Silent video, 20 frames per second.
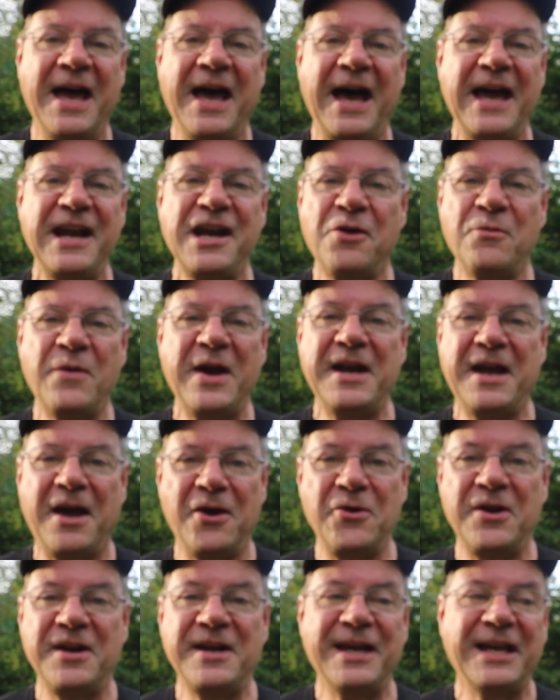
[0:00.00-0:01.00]
and I went
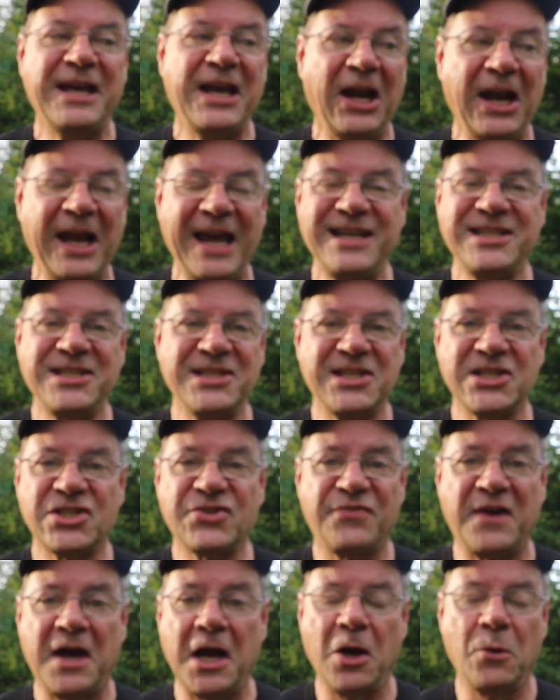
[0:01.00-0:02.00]
out and I collected this
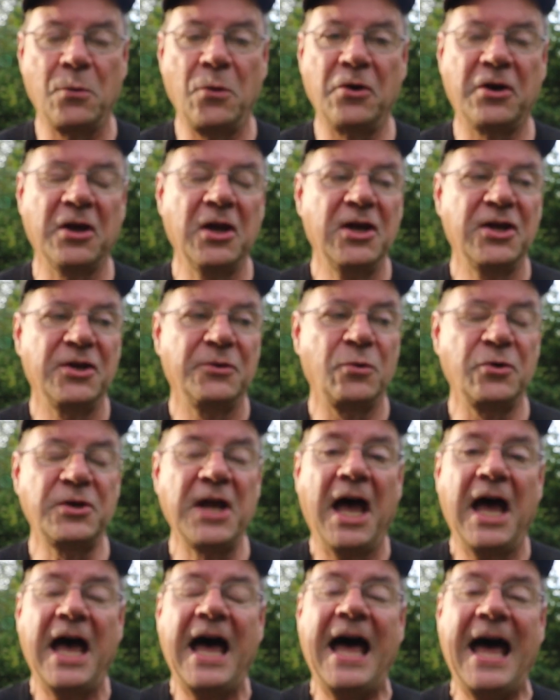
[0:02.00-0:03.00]
firewood,
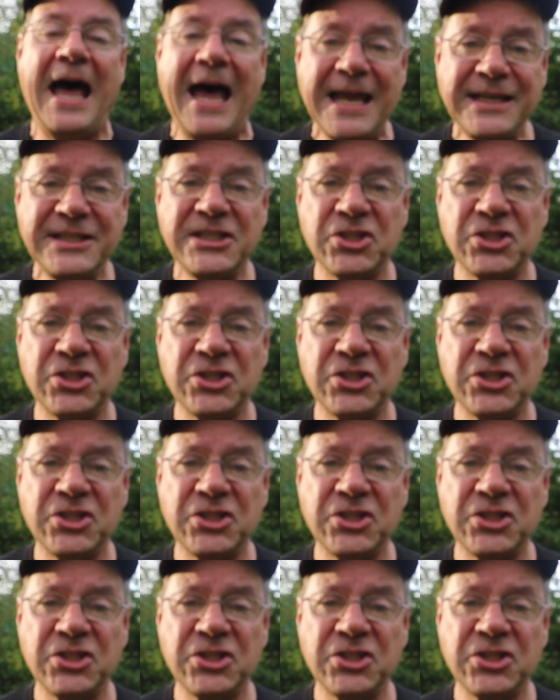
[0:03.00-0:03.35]
hand